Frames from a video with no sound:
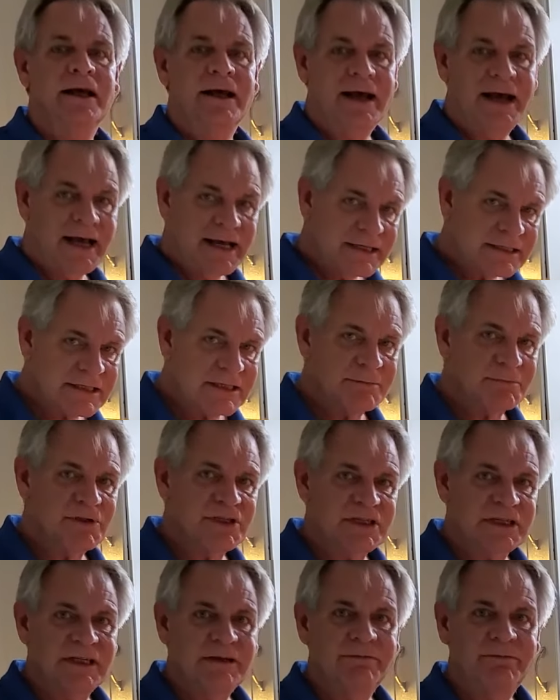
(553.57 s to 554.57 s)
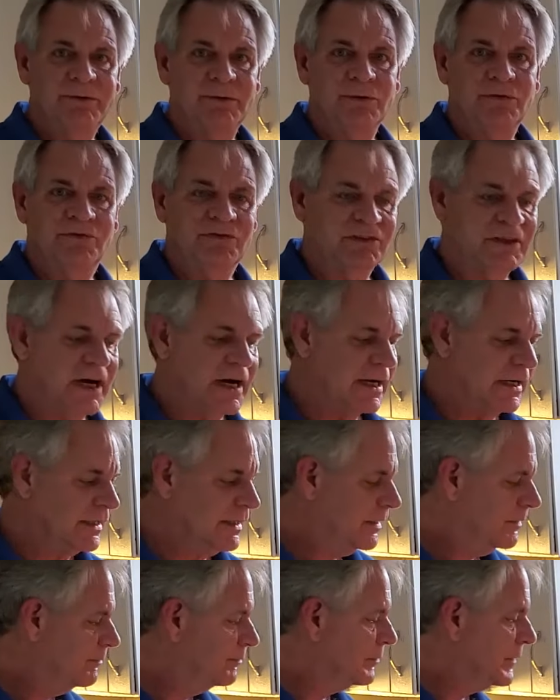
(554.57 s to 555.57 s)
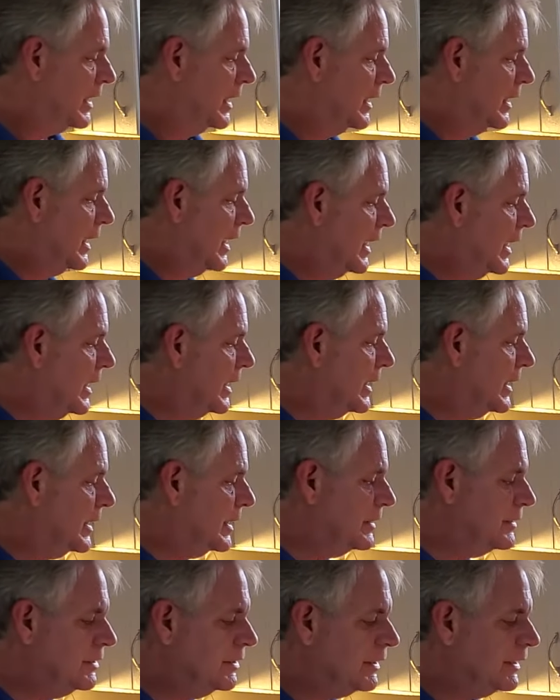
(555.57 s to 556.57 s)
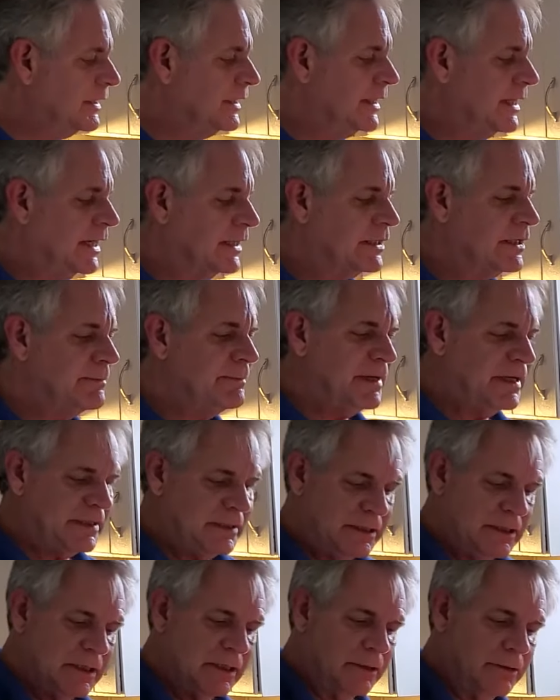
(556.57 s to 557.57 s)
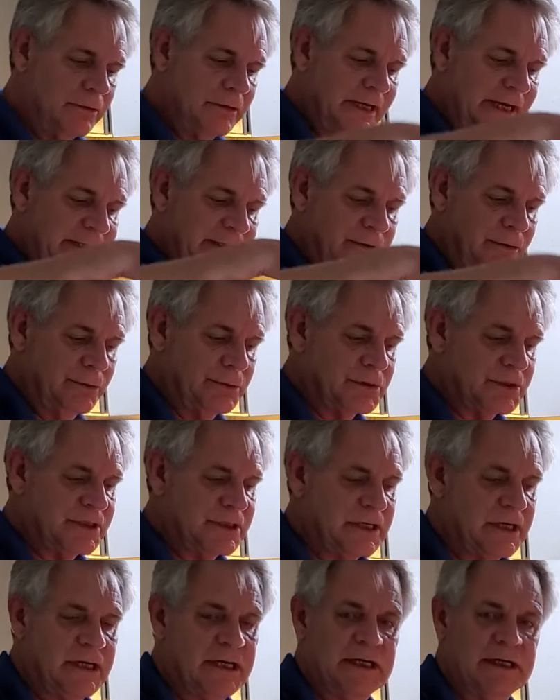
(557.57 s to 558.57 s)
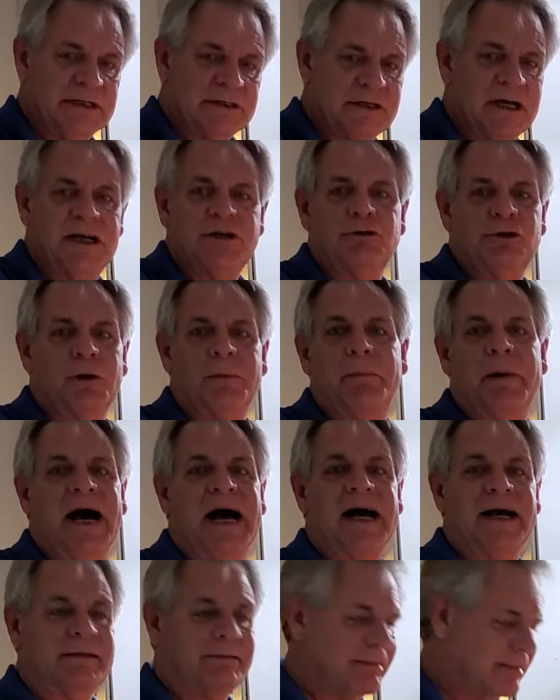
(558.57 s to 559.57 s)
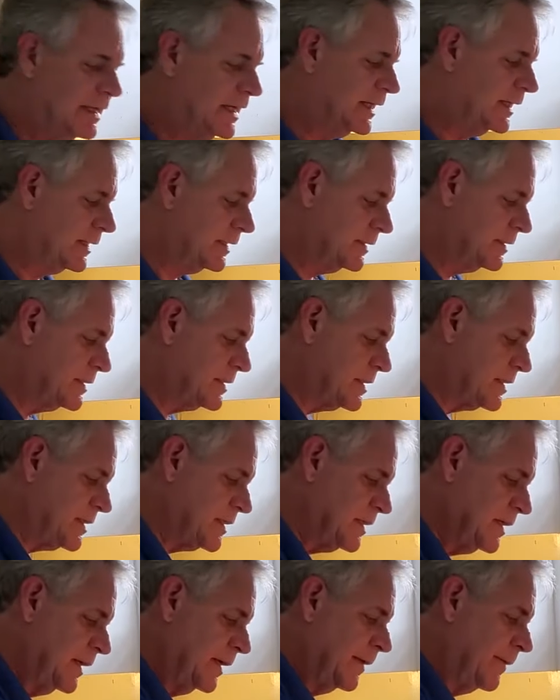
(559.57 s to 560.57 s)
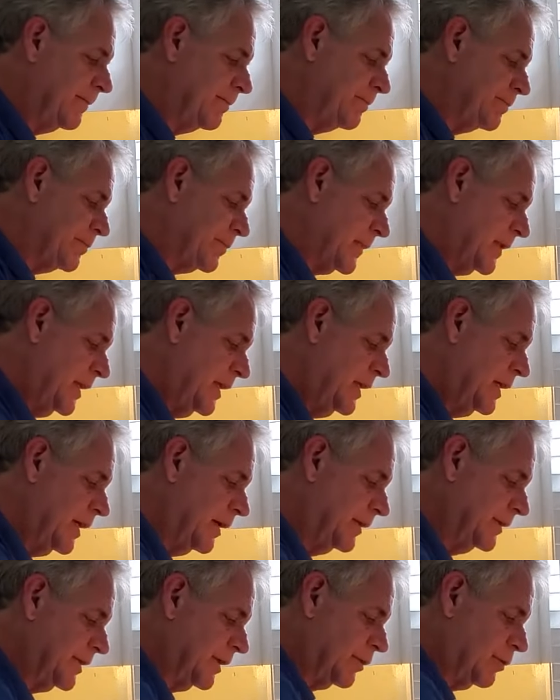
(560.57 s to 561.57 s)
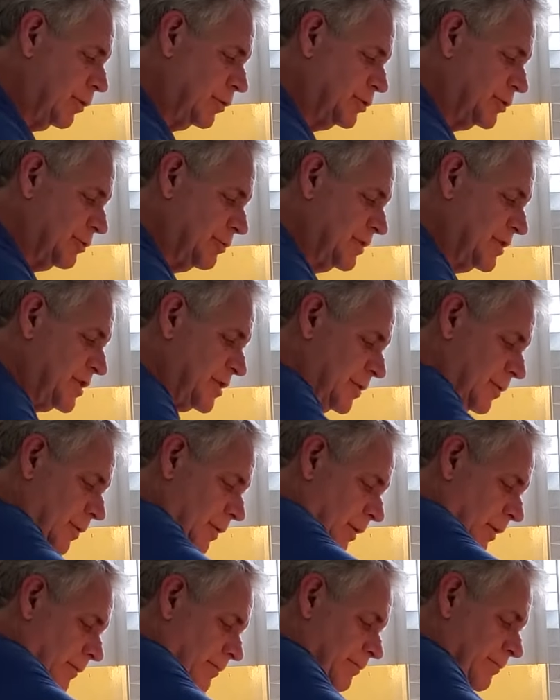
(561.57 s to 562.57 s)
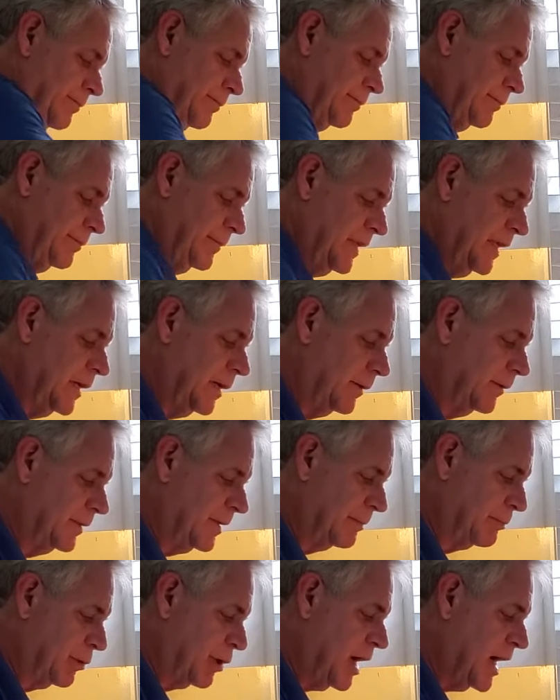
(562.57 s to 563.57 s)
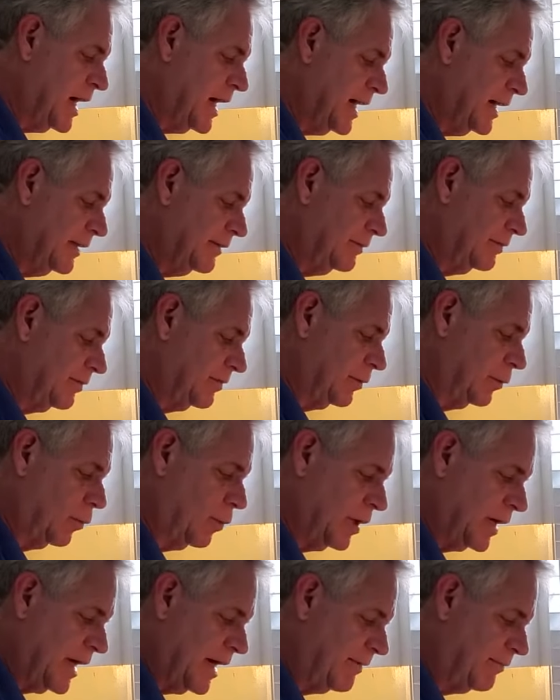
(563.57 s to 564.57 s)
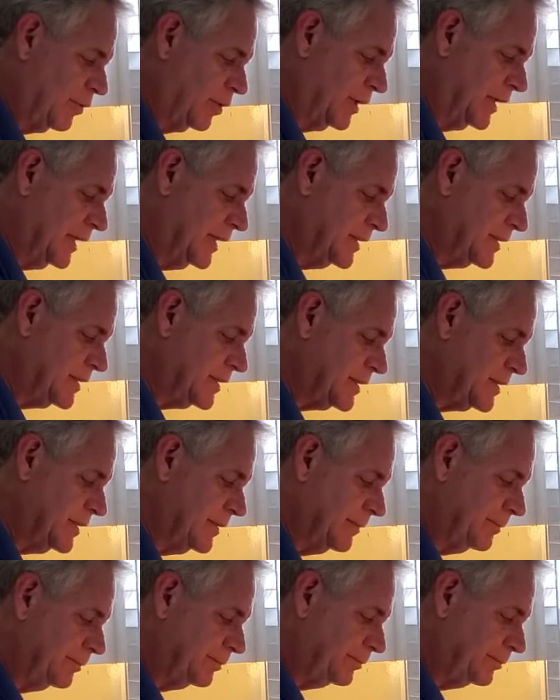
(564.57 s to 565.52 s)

Add some seafood stock. And you can get them in, you know, like those Tetra Pak things, you know, at the grocery store. You know, the broth or whatever it is.